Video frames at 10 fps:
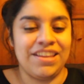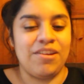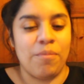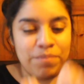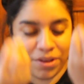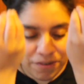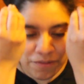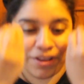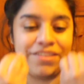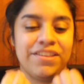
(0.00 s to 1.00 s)
Your
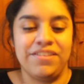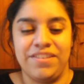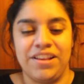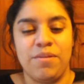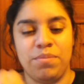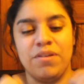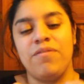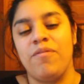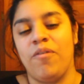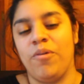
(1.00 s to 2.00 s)
beautiful existence, your
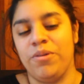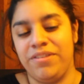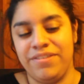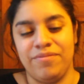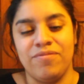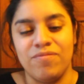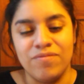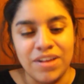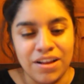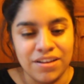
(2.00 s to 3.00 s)
beautiful voice
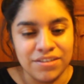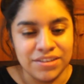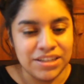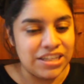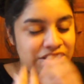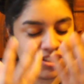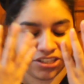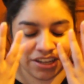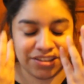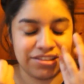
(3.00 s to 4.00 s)
is
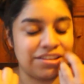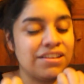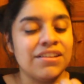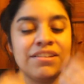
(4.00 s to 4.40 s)
just.